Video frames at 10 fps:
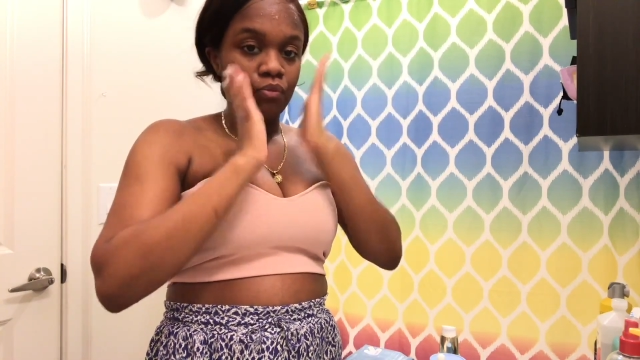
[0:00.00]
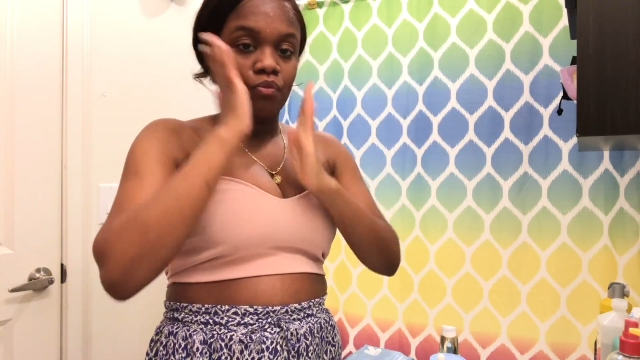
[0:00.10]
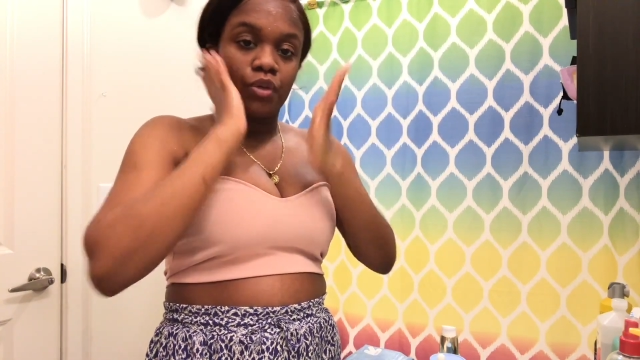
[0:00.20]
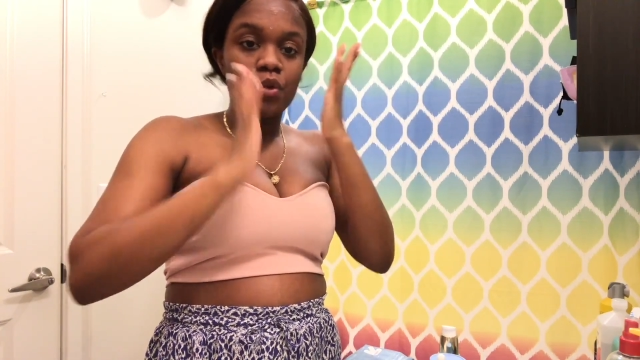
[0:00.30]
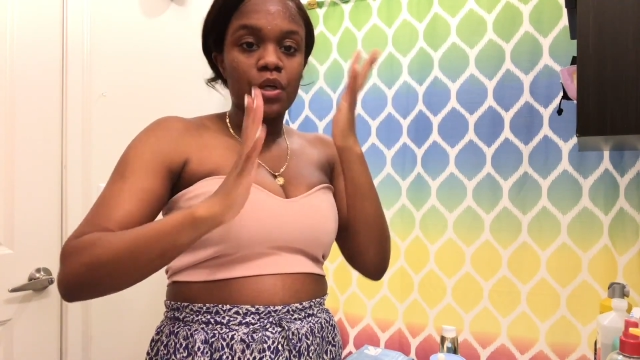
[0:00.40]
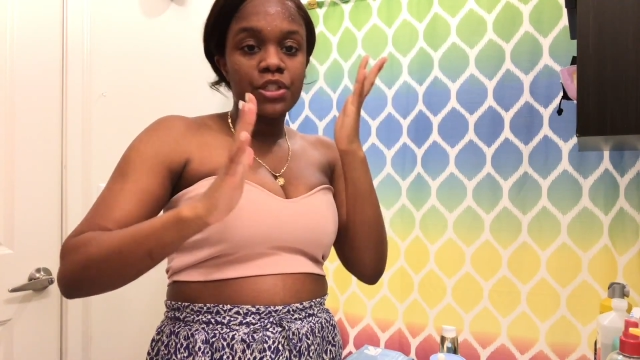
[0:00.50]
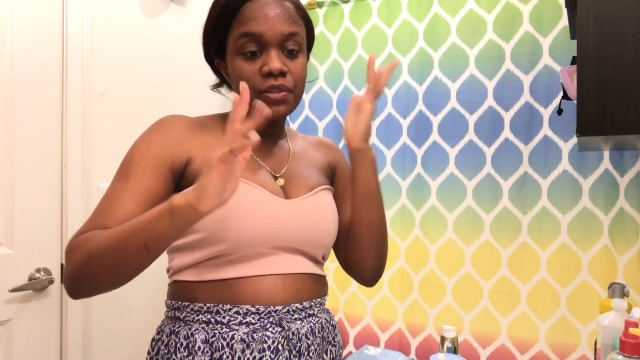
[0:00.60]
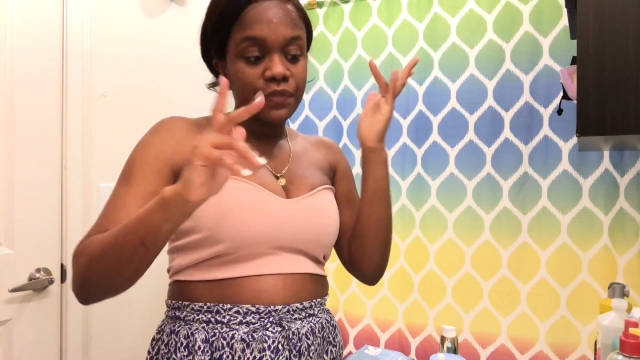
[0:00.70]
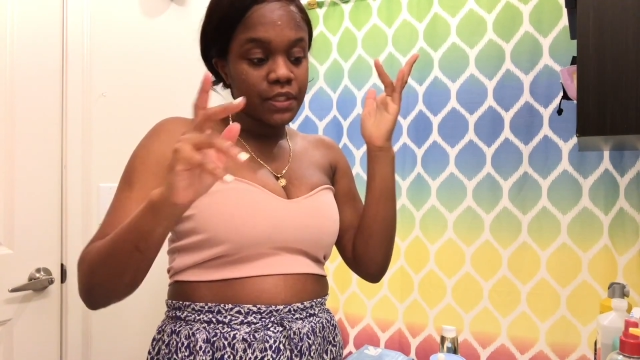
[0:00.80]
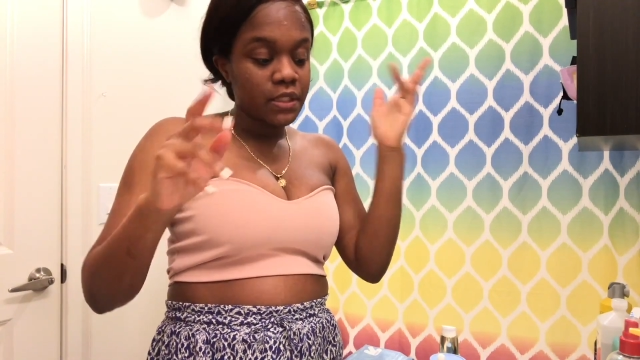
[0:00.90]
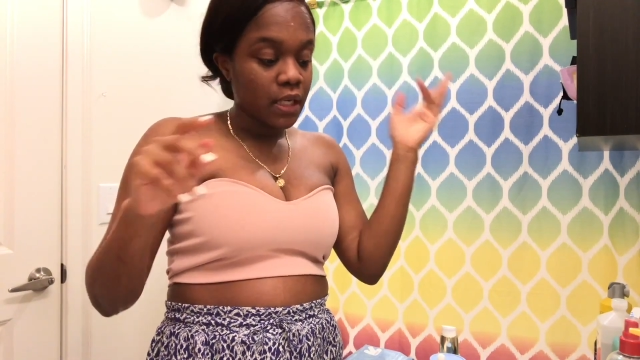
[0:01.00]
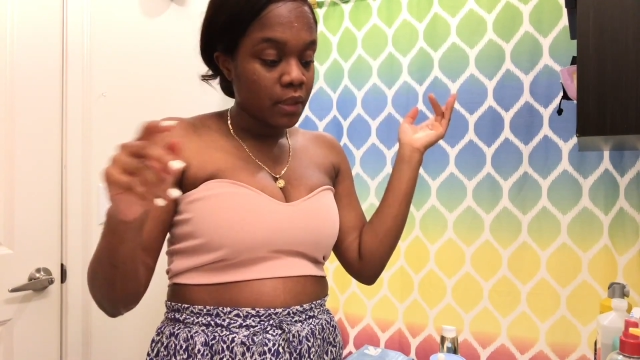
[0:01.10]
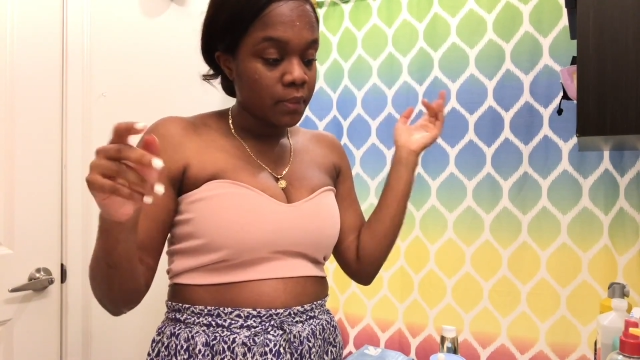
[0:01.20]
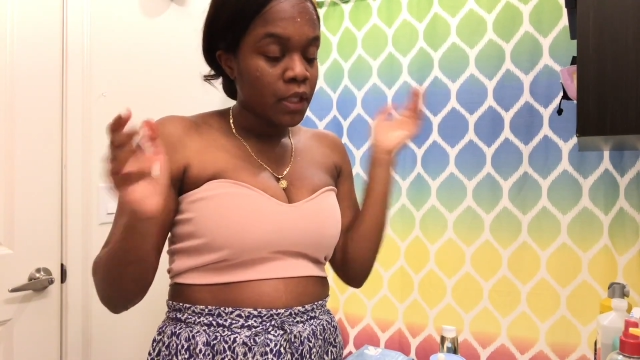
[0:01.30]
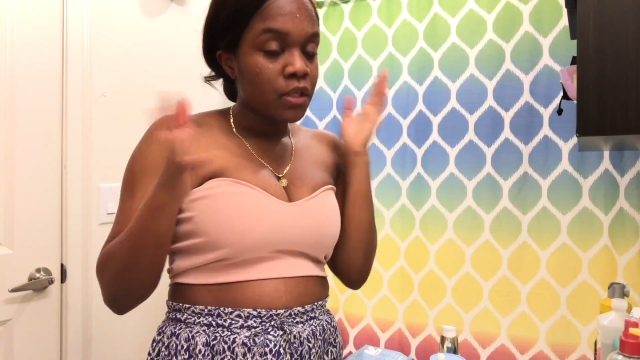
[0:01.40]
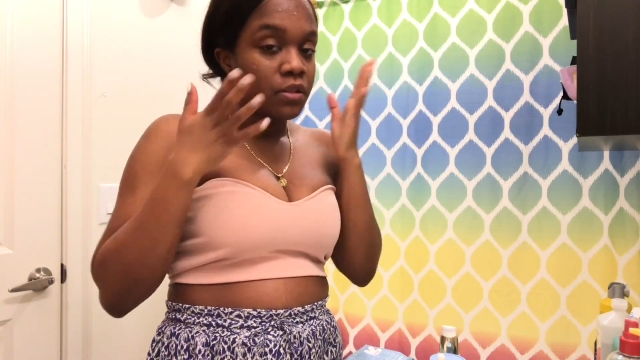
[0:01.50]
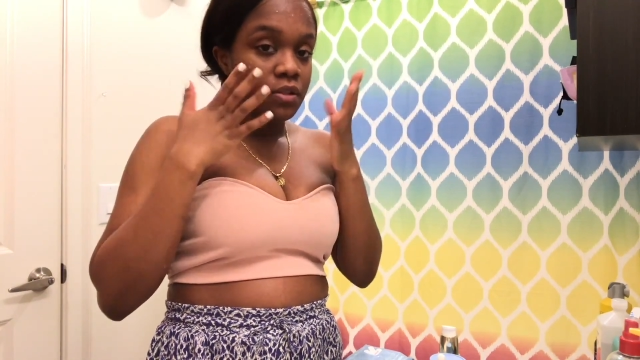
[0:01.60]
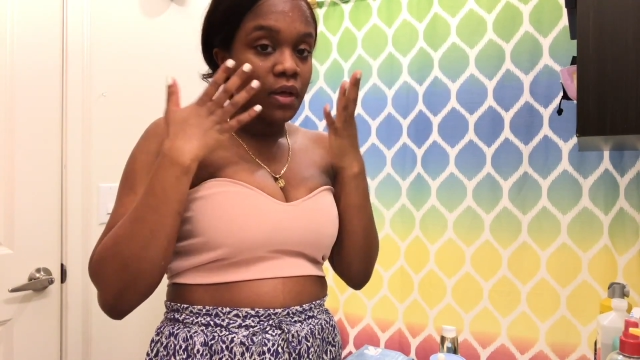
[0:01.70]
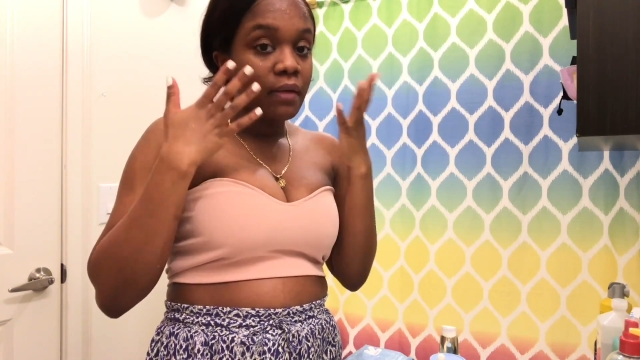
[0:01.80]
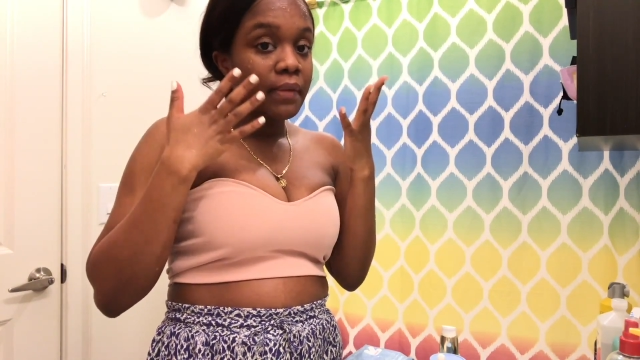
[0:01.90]
when you wash it the first time, you
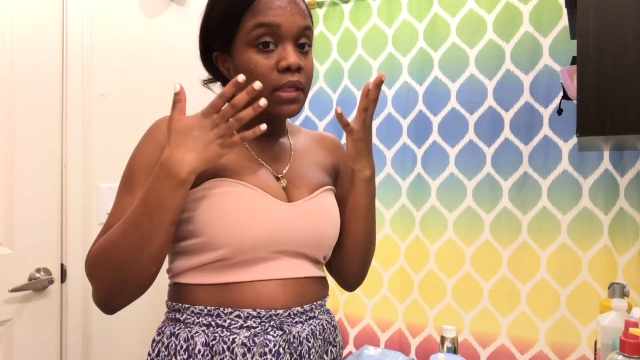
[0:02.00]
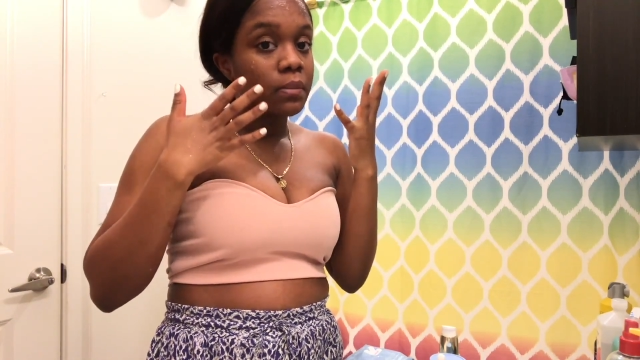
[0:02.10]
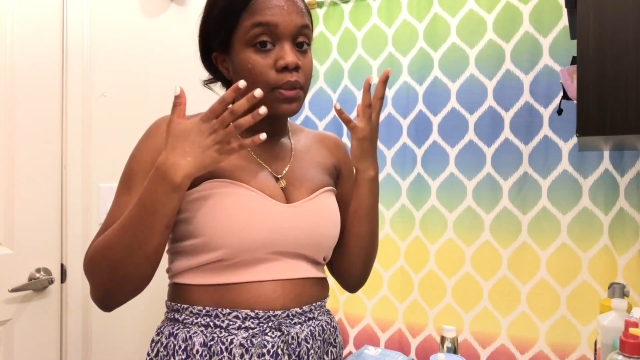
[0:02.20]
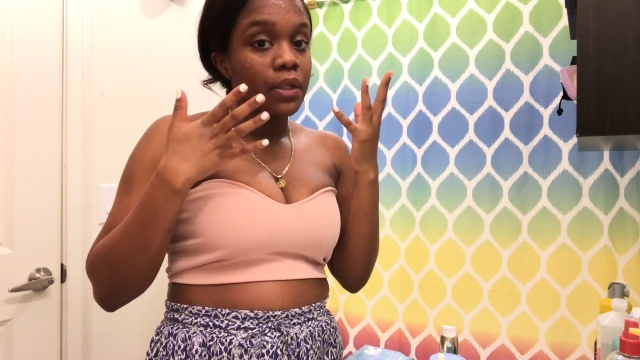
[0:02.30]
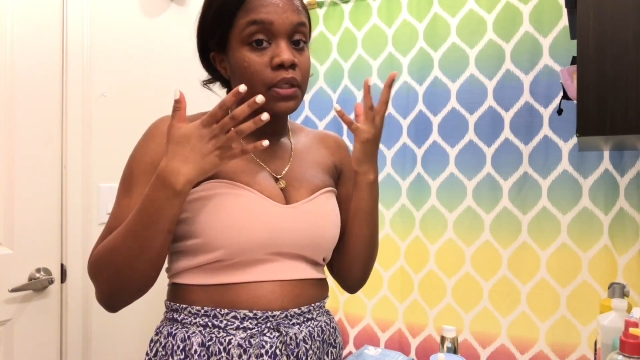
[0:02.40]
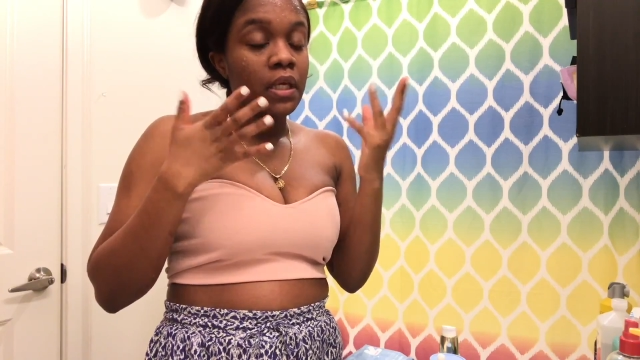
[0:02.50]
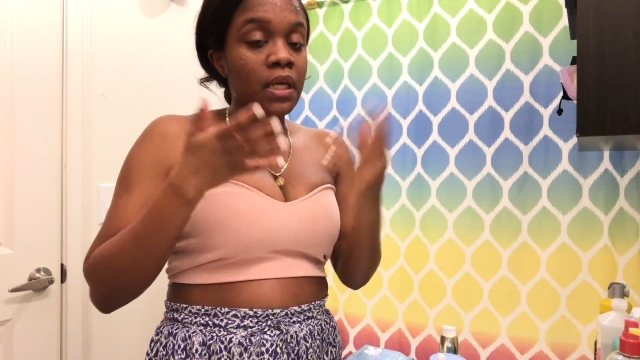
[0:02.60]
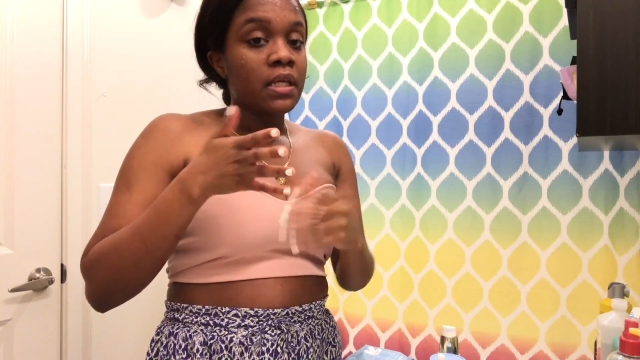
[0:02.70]
still have makeup on,